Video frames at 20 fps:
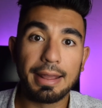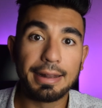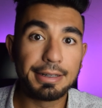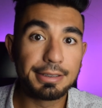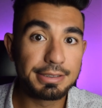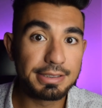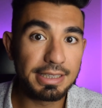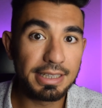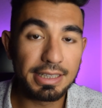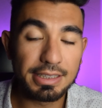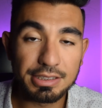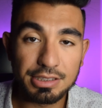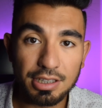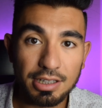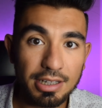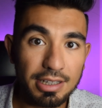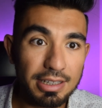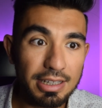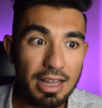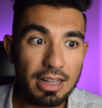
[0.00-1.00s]
and you see it
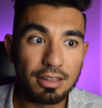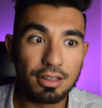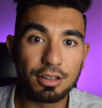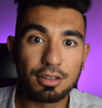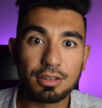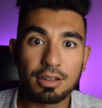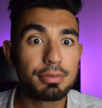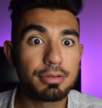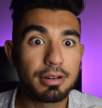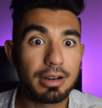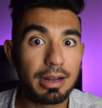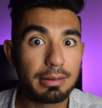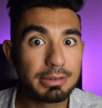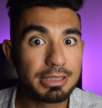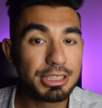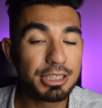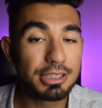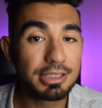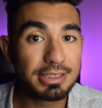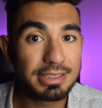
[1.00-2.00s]
turning yellow, probably
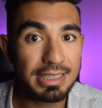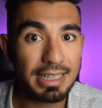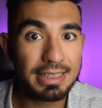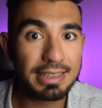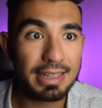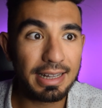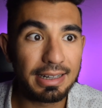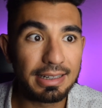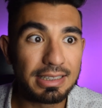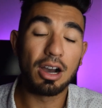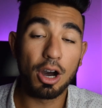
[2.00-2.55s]
shouldn't take that.